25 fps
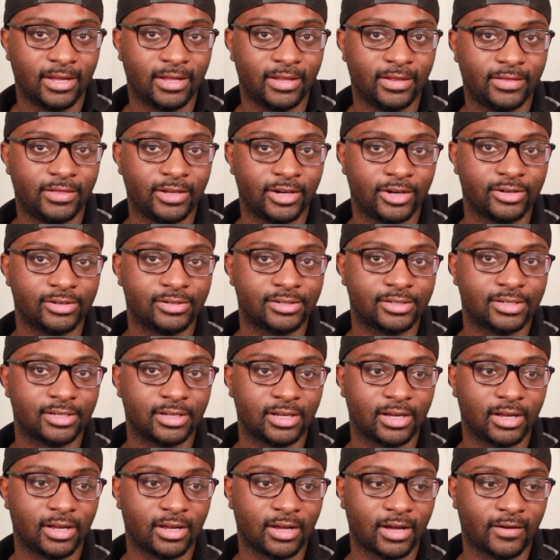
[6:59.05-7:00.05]
there's
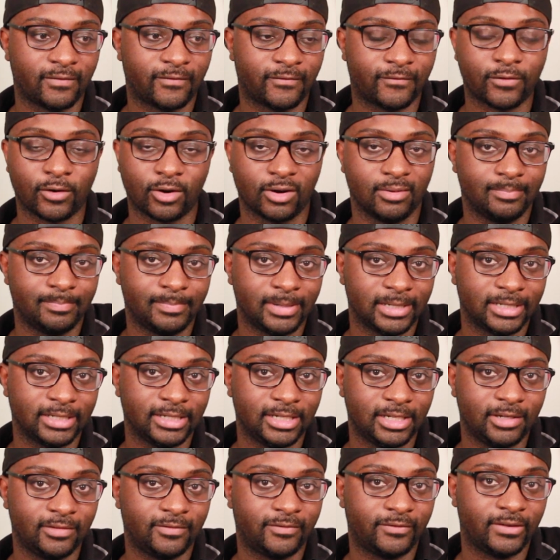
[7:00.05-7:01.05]
a firm
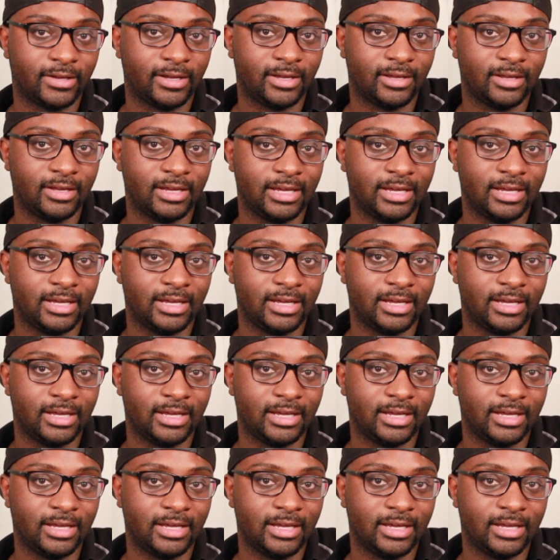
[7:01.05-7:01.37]
belief